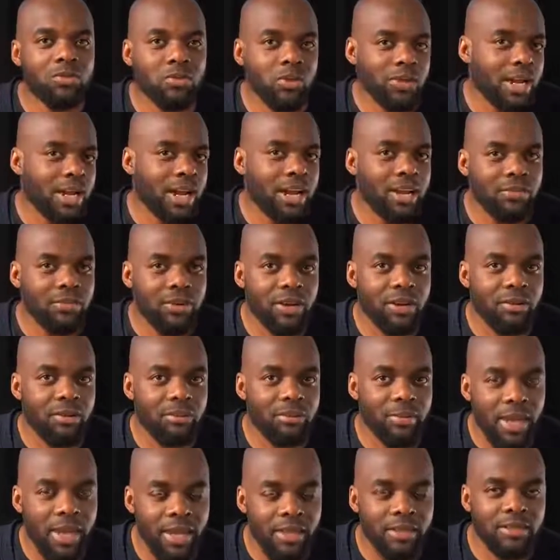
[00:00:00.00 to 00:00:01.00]
would I
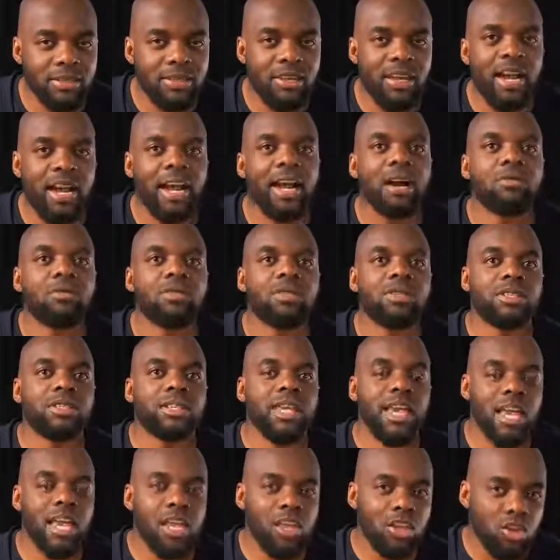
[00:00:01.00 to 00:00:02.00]
recommend, I would
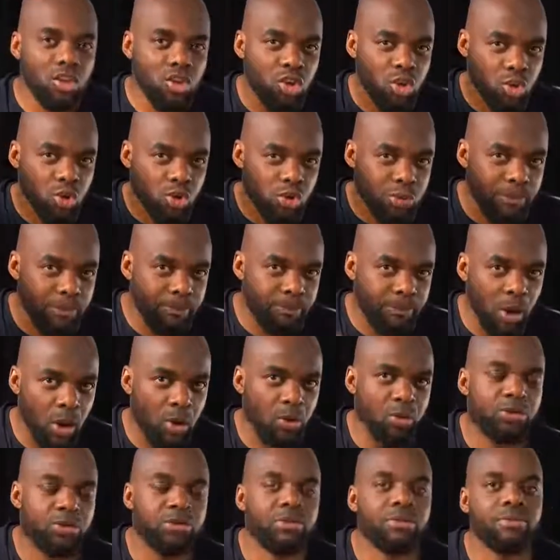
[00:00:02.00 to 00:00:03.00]
say use
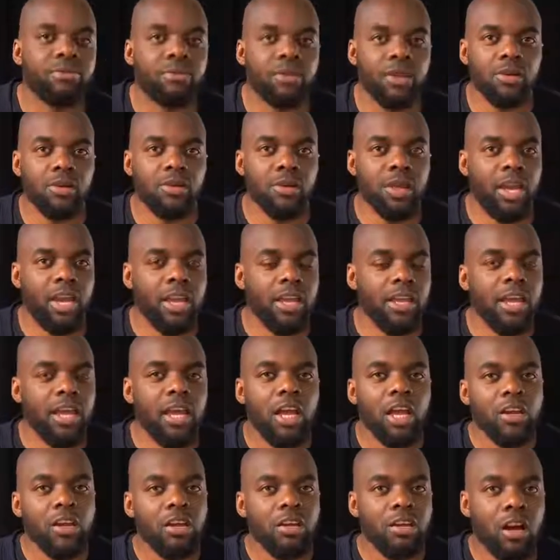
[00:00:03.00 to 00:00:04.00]
both. Okay,
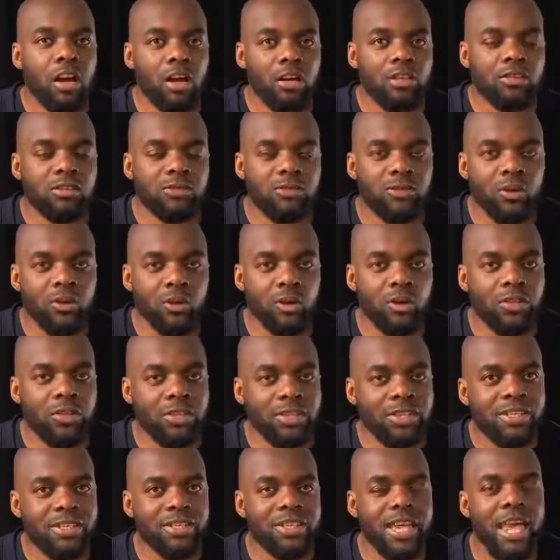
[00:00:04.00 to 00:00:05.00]
not for
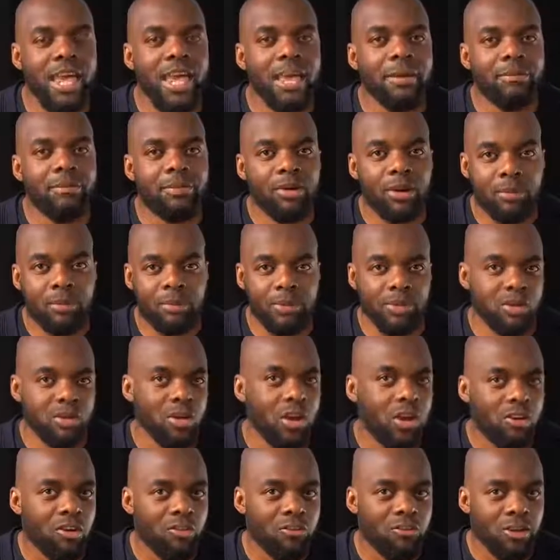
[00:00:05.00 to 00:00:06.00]
the same purpose
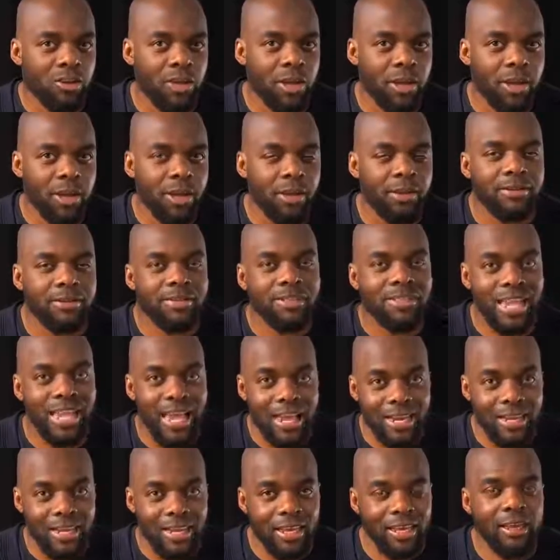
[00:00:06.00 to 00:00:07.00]
of
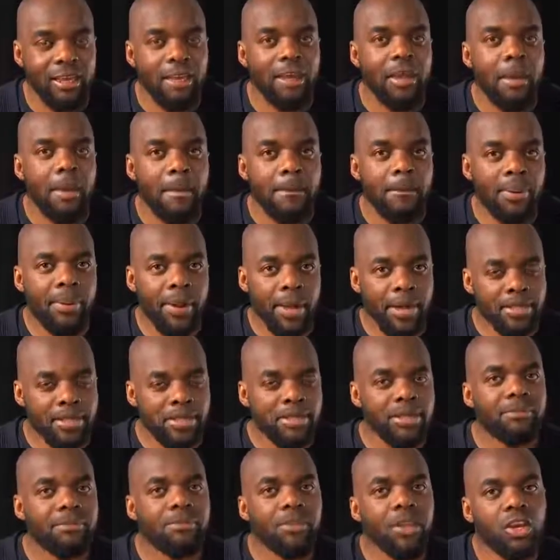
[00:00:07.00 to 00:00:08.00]
selling,
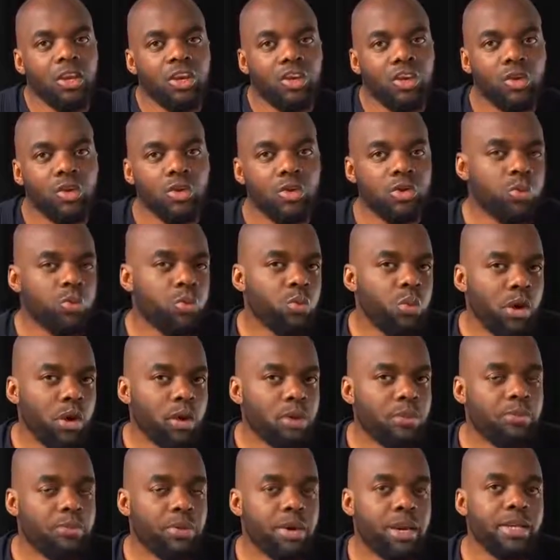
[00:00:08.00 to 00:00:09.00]
but use
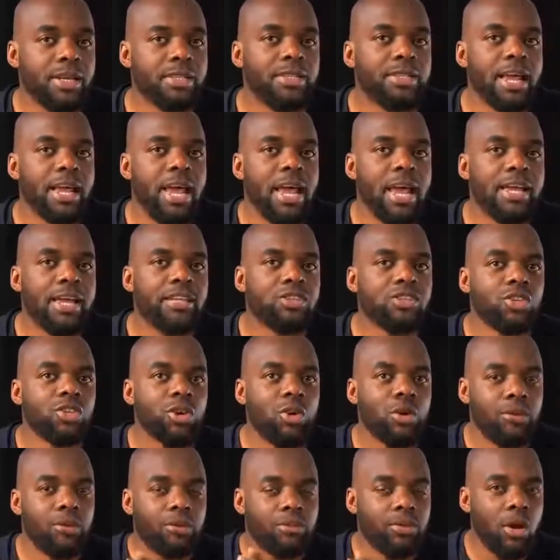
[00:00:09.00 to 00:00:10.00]
WordPress as
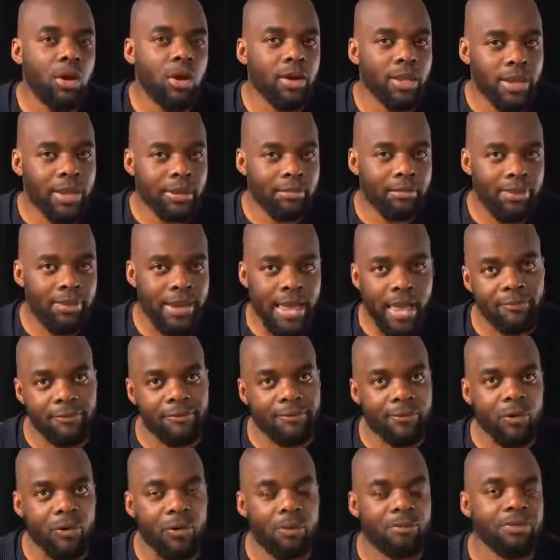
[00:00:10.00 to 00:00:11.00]
your blogging
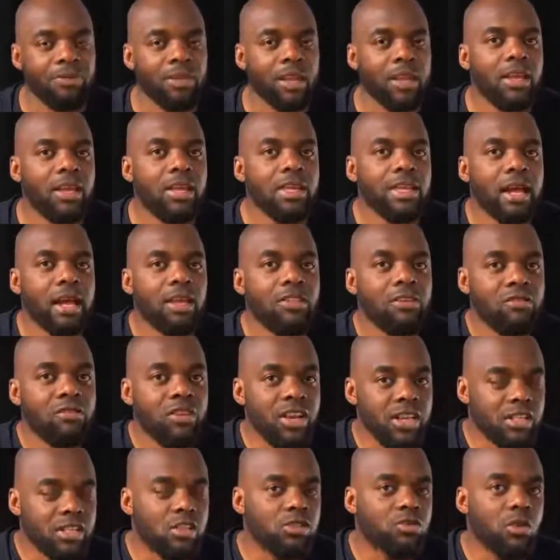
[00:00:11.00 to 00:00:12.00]
platform. Now, the
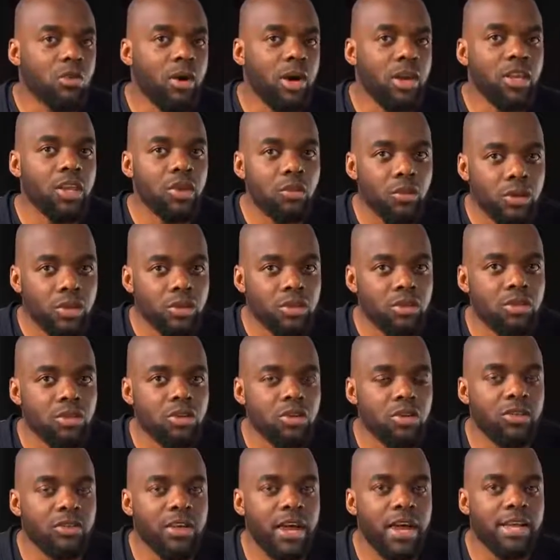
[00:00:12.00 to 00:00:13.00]
reasons why you want to
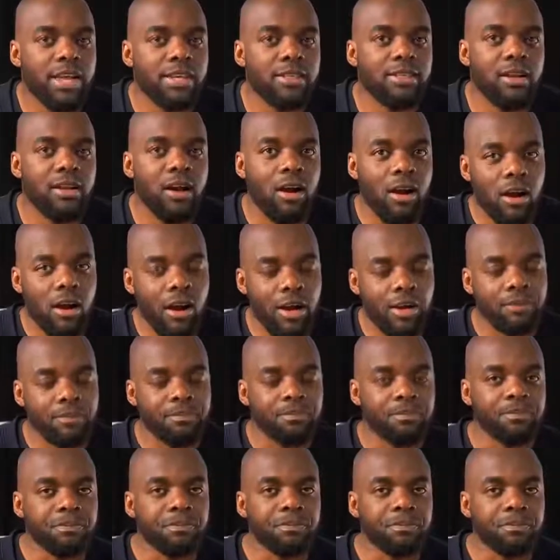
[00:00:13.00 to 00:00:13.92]
do that are,